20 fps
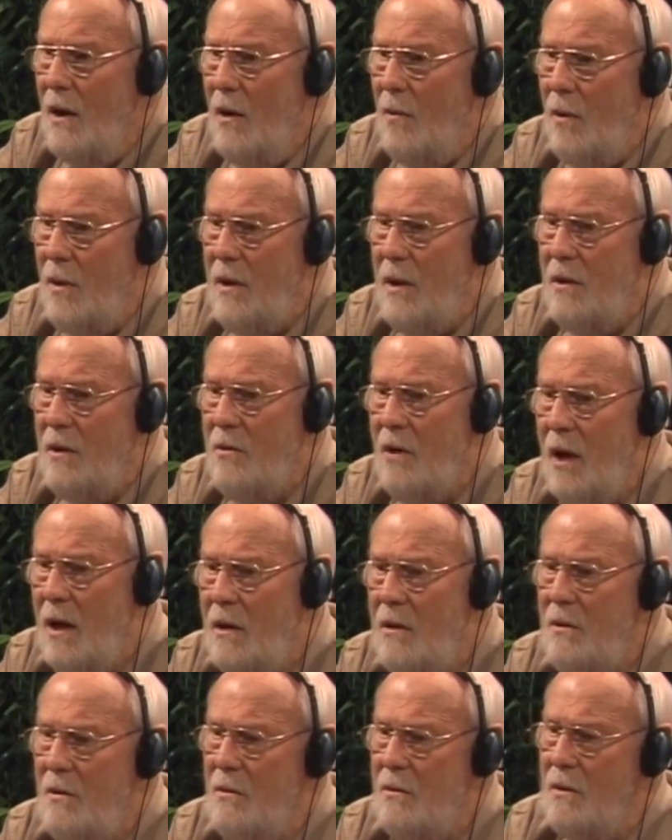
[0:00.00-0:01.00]
What are they
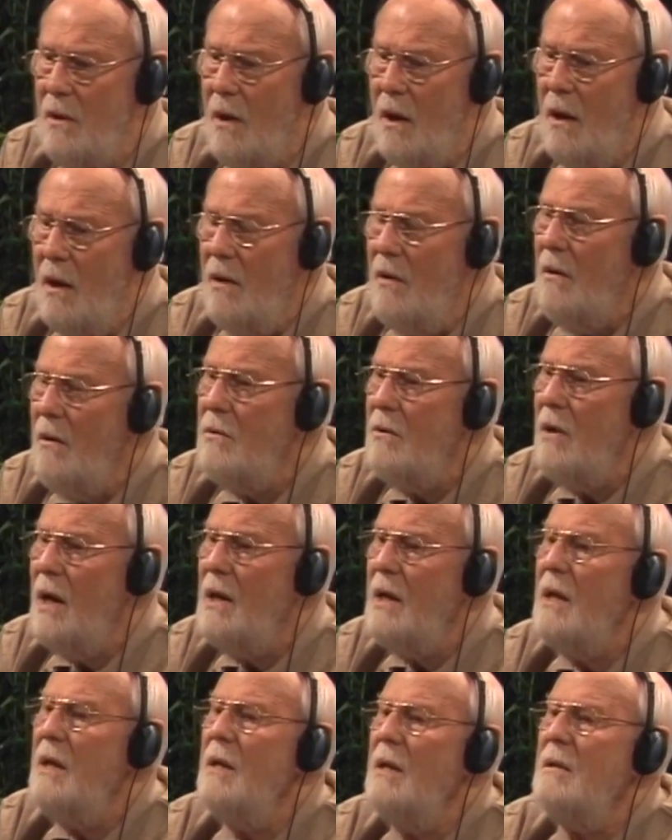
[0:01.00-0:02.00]
trying to do? They're
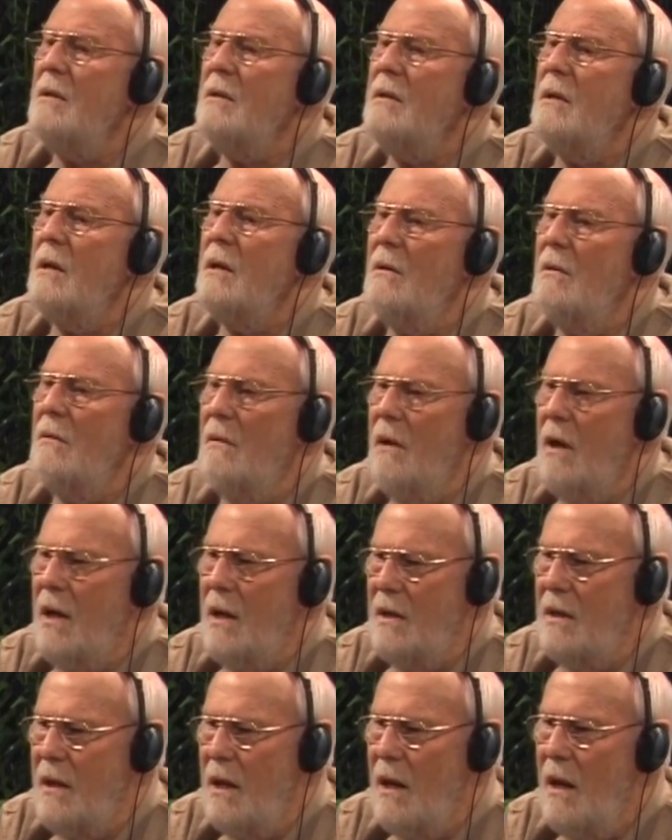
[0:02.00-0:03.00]
trying to
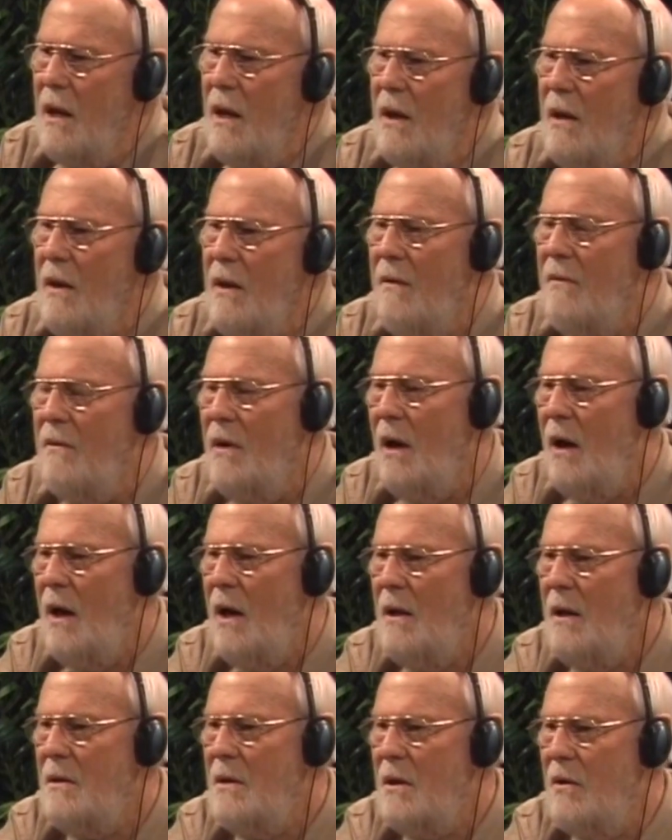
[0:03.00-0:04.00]
integrate. They've
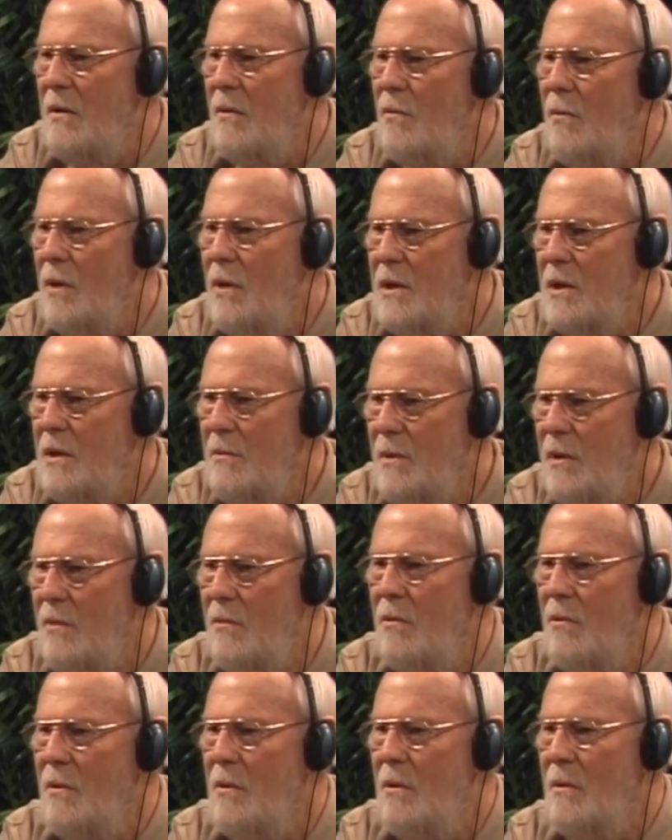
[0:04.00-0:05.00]
gone to the wisdom of the
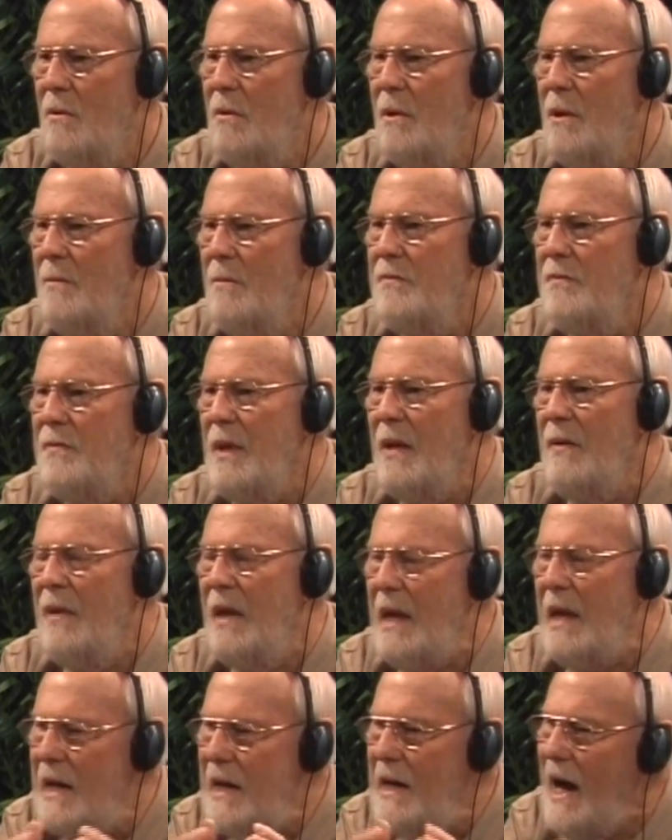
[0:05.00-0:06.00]
world,
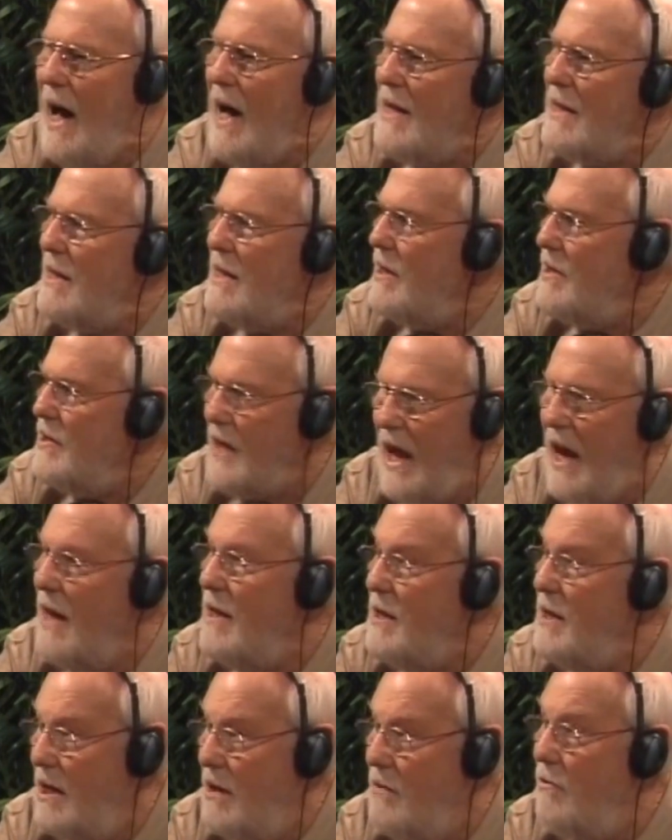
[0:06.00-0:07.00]
the godless
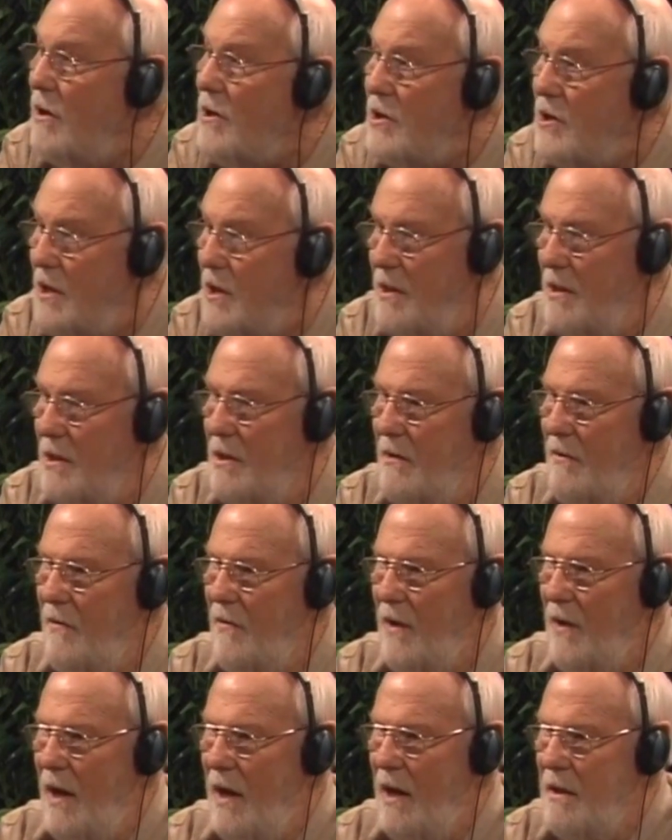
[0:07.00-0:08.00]
anti-Christians, in
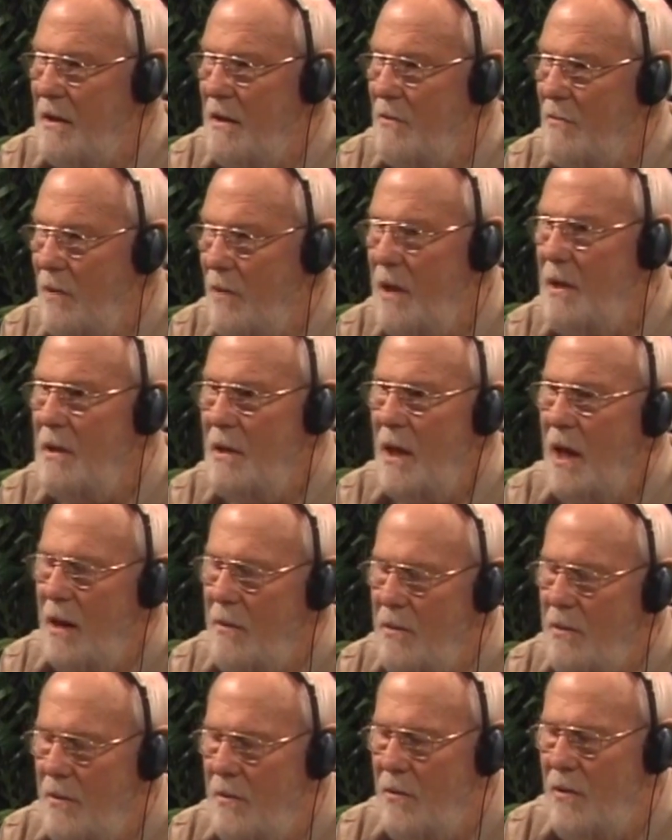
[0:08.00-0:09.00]
fact, and we could
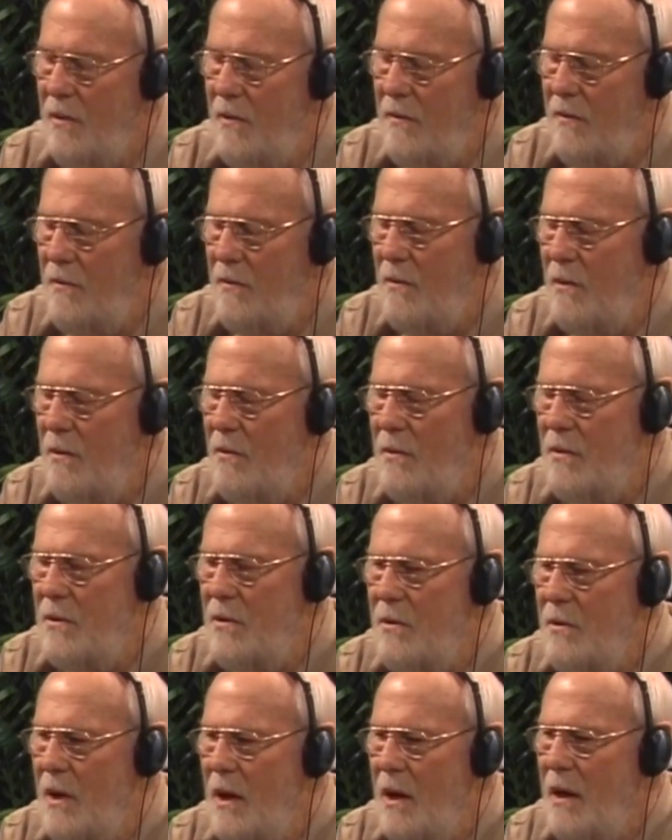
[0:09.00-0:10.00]
name them, we won't
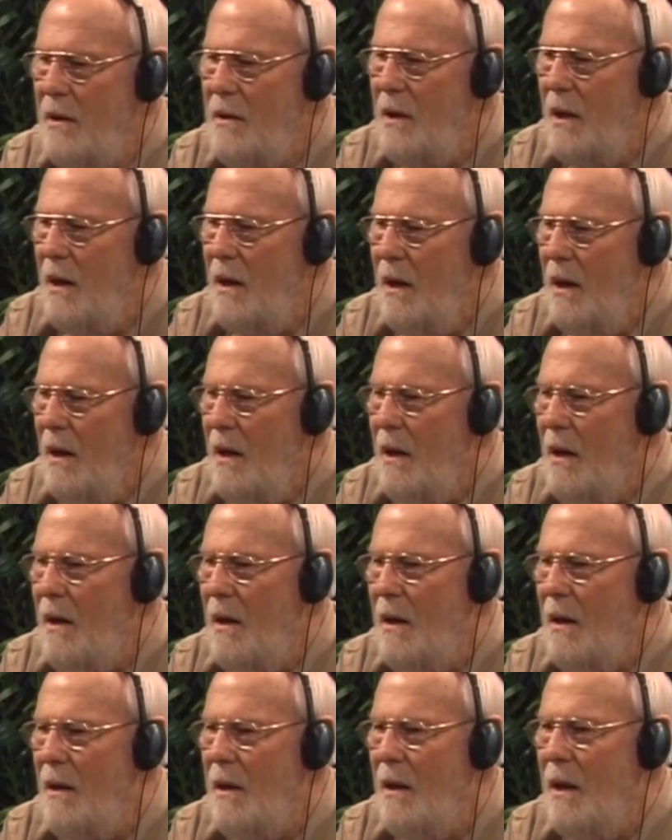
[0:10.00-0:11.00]
do that.
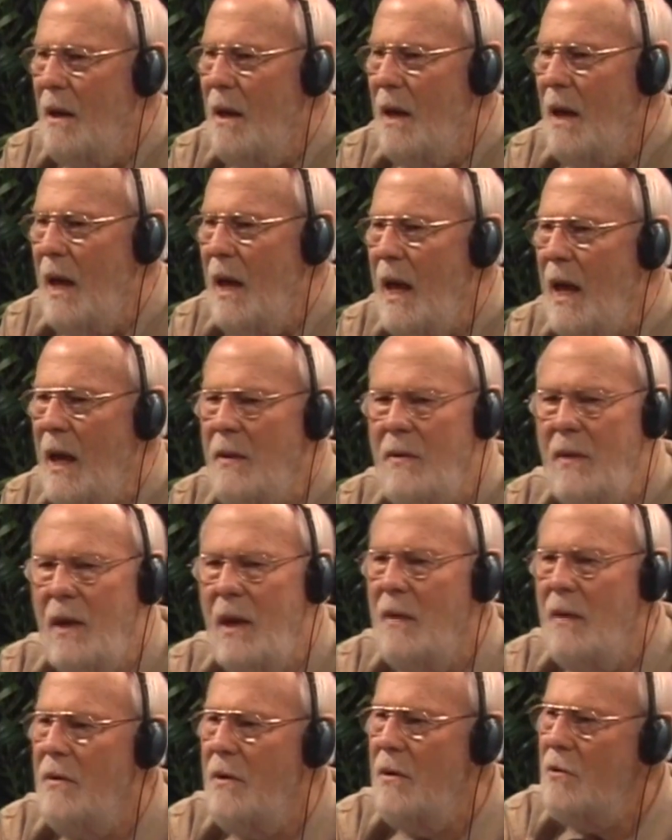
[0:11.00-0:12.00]
And
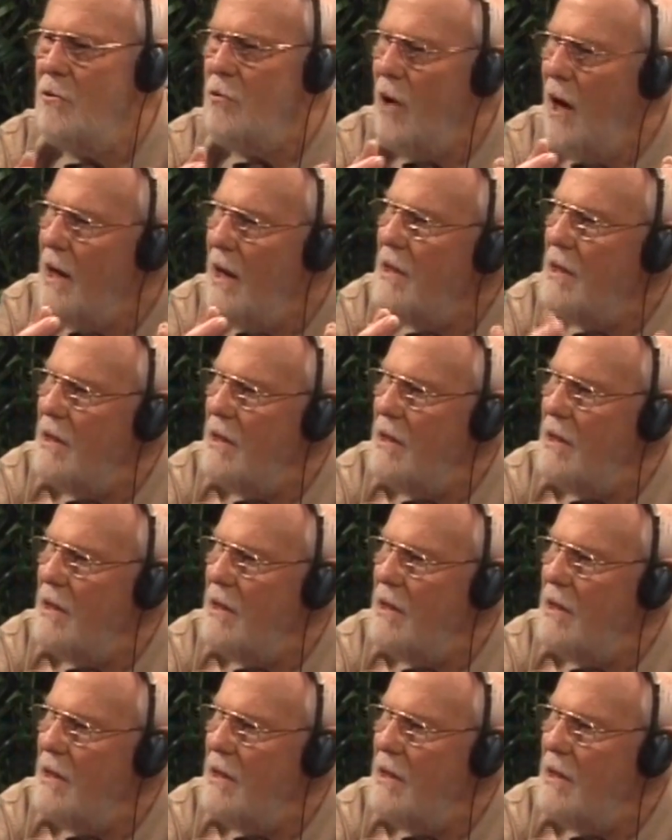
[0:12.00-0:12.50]
then they're trying to